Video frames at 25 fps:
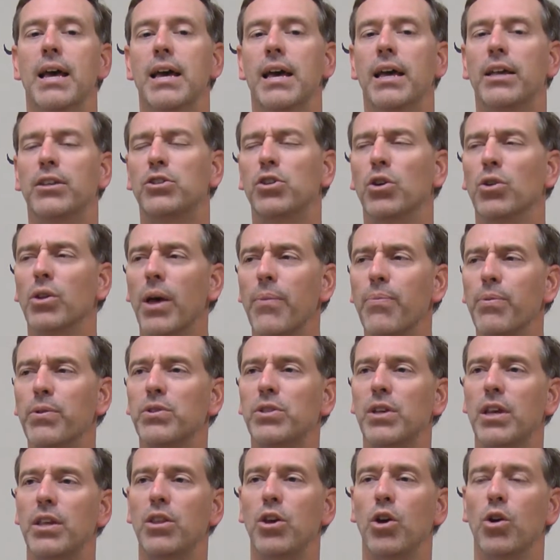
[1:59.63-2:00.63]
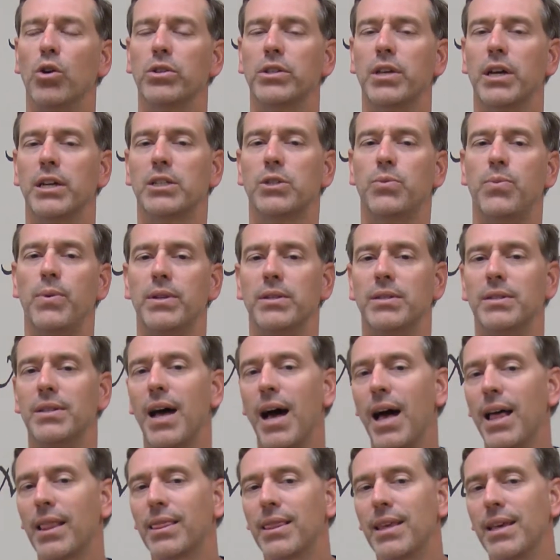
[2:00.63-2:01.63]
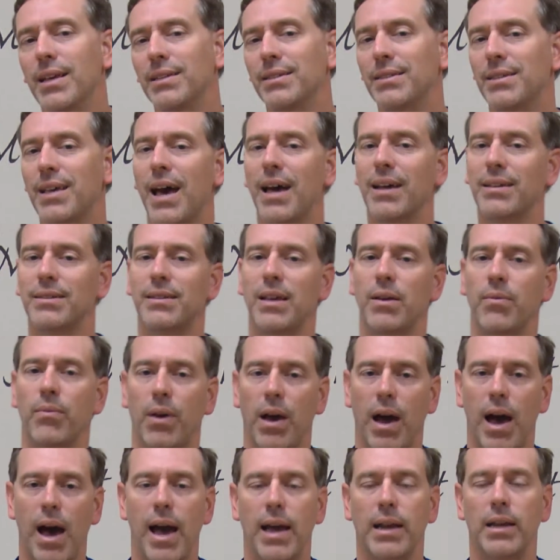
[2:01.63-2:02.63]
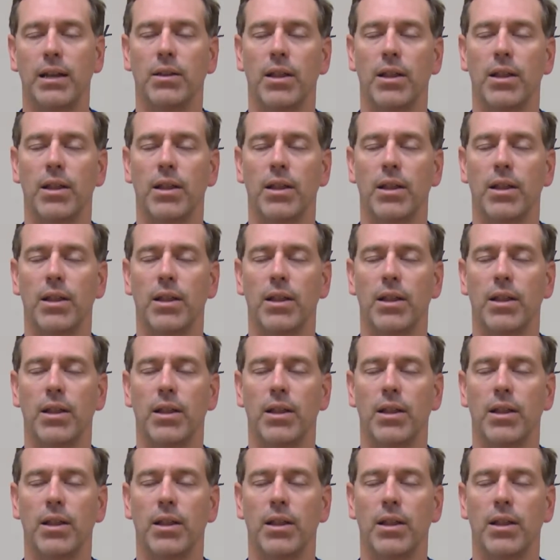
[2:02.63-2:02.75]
And so leprosy in the Old Testament is not the exact same kind